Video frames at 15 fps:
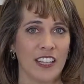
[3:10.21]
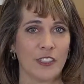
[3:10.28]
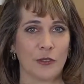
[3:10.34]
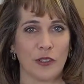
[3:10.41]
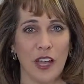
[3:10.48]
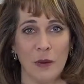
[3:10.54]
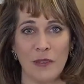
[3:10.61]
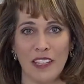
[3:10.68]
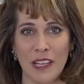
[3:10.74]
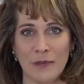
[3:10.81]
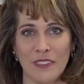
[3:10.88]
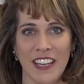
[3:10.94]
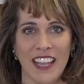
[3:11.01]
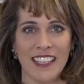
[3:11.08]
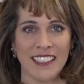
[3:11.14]
So coming
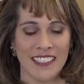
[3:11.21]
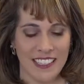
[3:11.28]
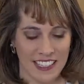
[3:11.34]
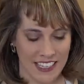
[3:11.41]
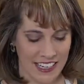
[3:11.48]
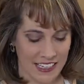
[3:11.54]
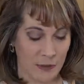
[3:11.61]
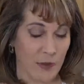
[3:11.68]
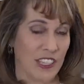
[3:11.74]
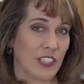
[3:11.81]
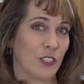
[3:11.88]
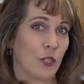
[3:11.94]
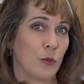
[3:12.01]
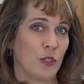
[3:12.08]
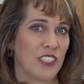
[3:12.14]
up next is my
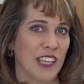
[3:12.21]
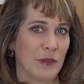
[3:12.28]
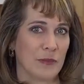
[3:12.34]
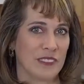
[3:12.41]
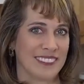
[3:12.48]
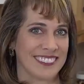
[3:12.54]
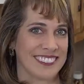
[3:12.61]
super tip.